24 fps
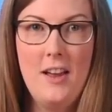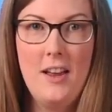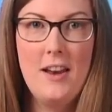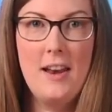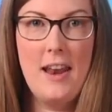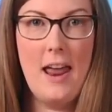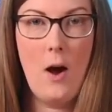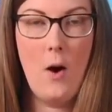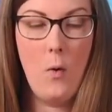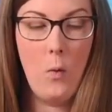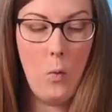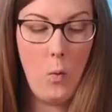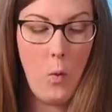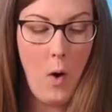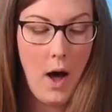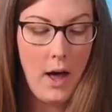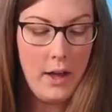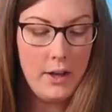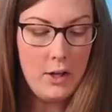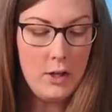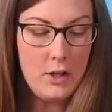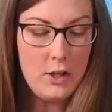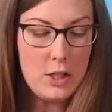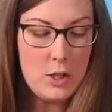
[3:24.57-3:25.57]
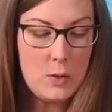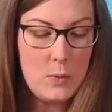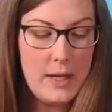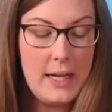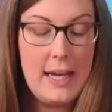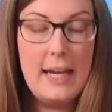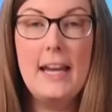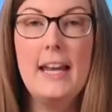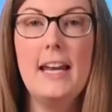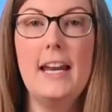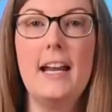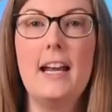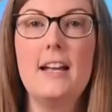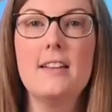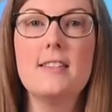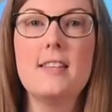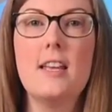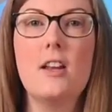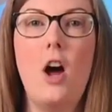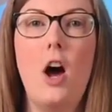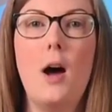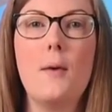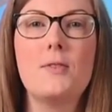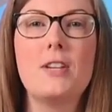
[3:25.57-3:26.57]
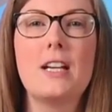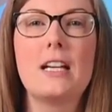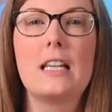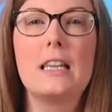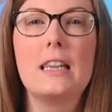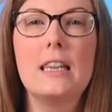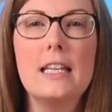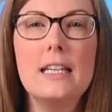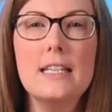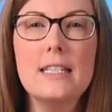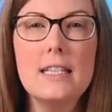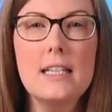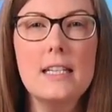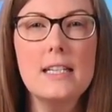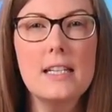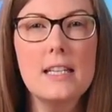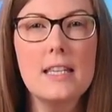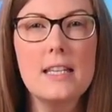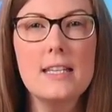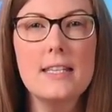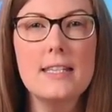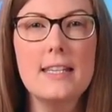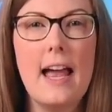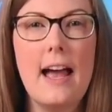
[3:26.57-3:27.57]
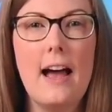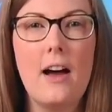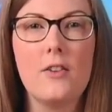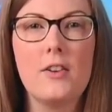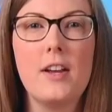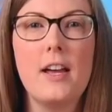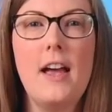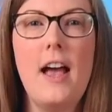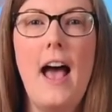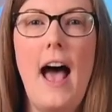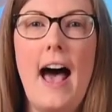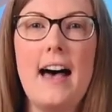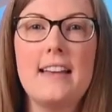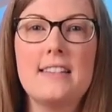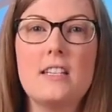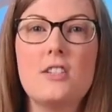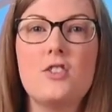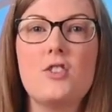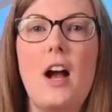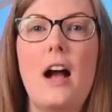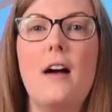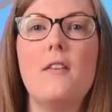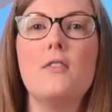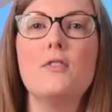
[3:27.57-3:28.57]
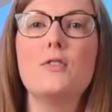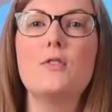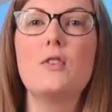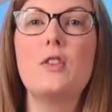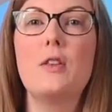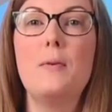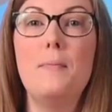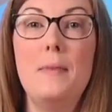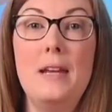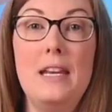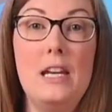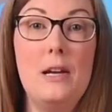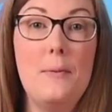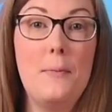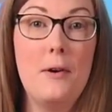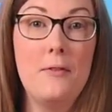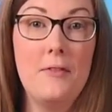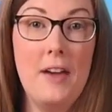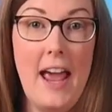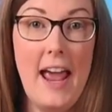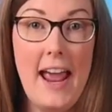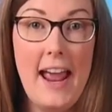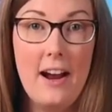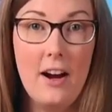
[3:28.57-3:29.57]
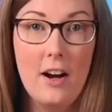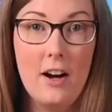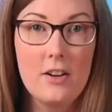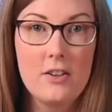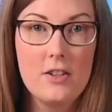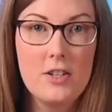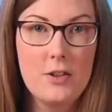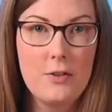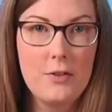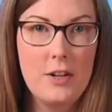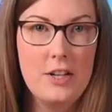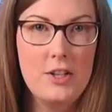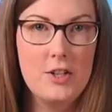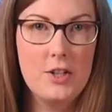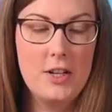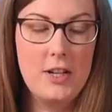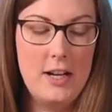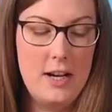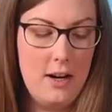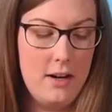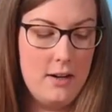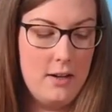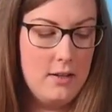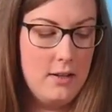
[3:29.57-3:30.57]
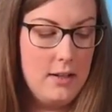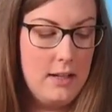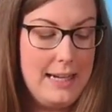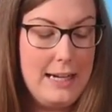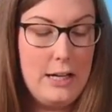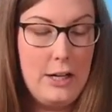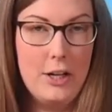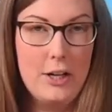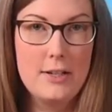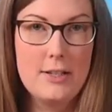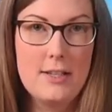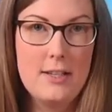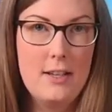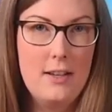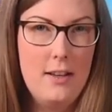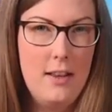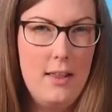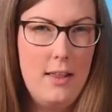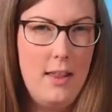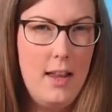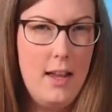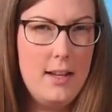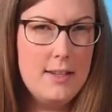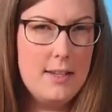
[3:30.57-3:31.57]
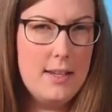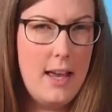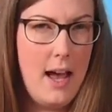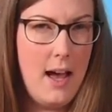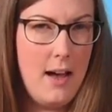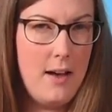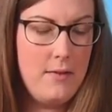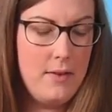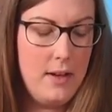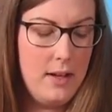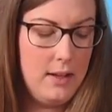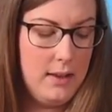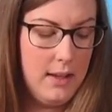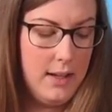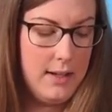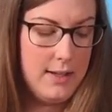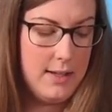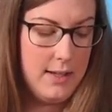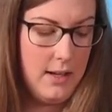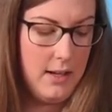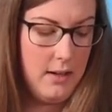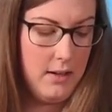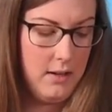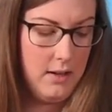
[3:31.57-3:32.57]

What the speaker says: Now, while you're swinging it against that object, listen to the sound as it travels through the medium of air to reach your ears. Let's have a listen.